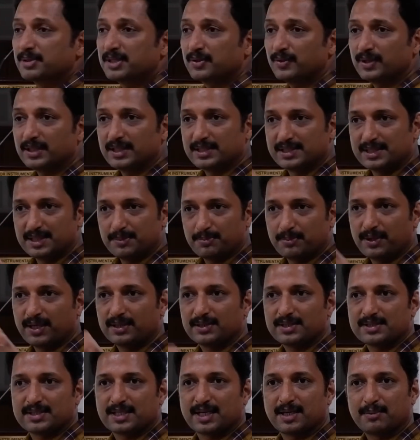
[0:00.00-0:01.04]
between the tip
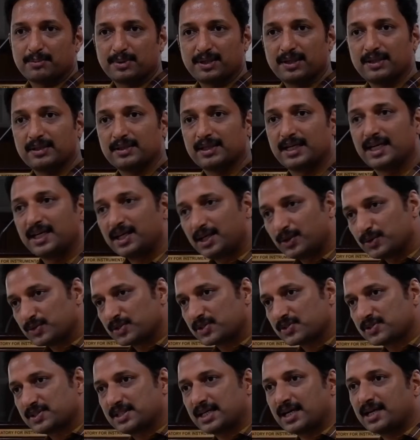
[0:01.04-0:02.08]
and the sample
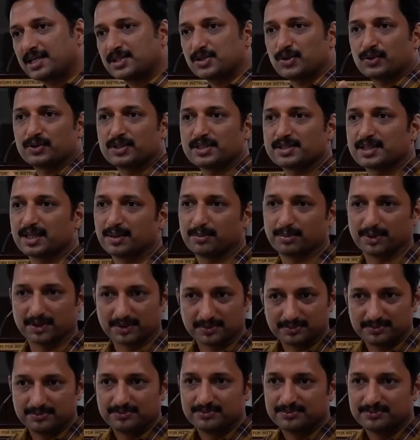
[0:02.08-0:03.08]
induces charge on the sample.